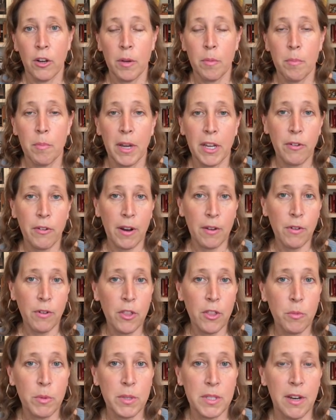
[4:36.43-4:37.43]
my
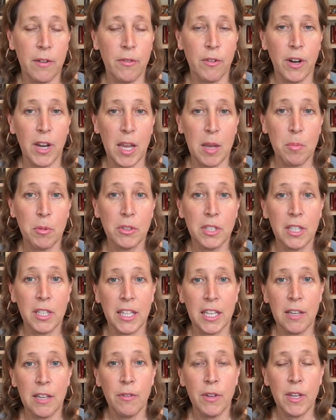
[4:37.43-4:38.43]
grandfather was never able to
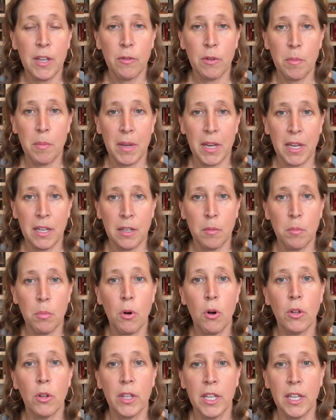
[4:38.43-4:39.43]
leave. He remained in
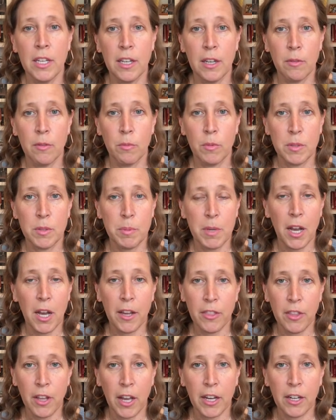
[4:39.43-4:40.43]
Poland and was
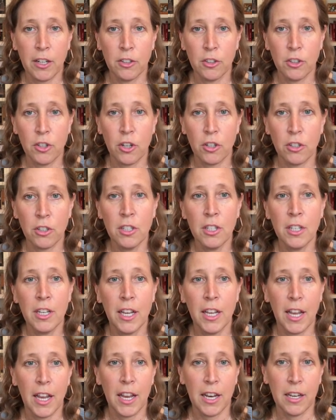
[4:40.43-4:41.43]
behind the Iron Curtain.
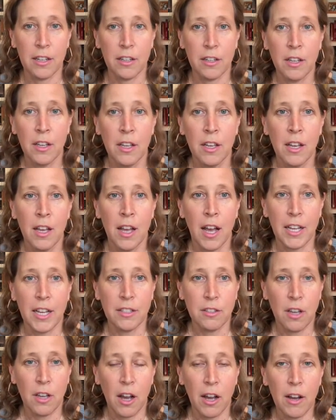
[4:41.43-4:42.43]
And I
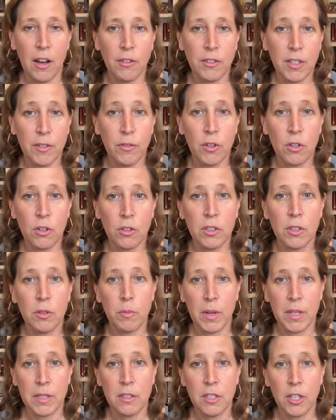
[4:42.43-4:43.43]
saw how difficult it
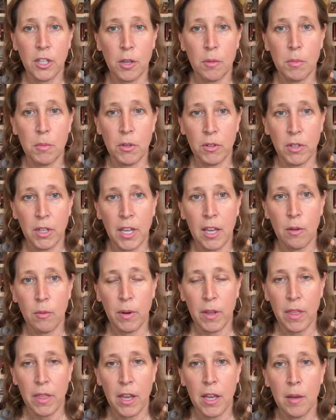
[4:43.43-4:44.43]
was to communicate
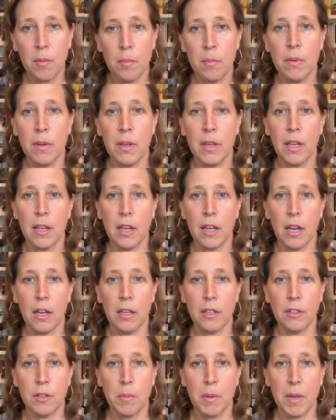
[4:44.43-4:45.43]
with him,
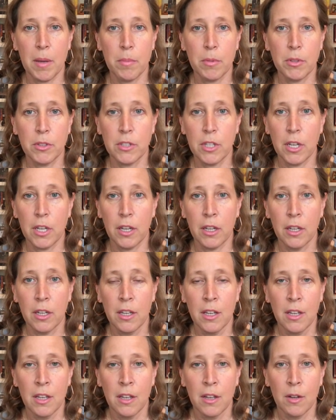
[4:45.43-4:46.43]
to be able to
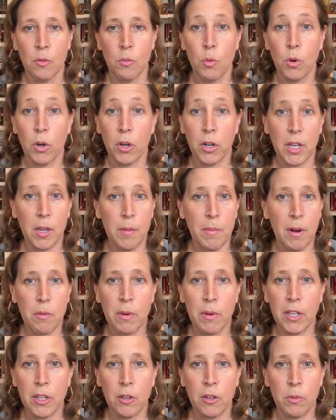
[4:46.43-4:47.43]
worry about
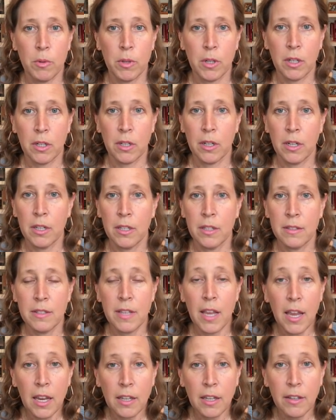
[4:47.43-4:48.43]
what you were
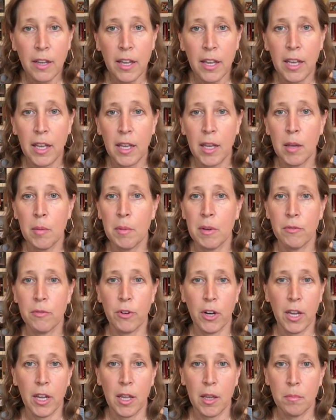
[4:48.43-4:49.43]
saying to him and
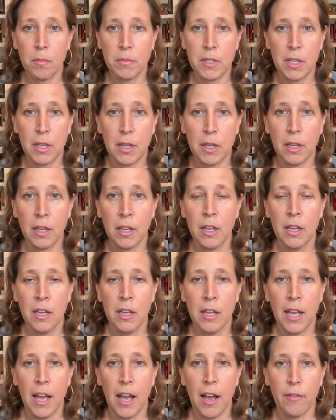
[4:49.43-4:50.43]
for him to
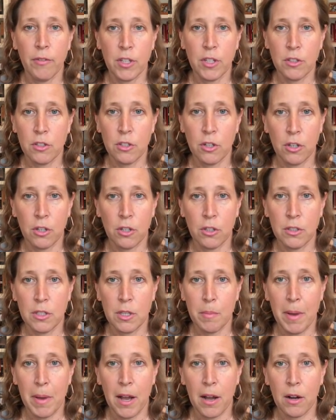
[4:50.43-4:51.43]
have concerns
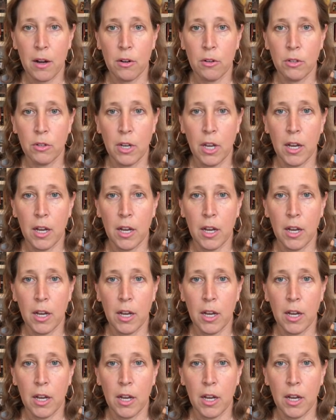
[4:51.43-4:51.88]
about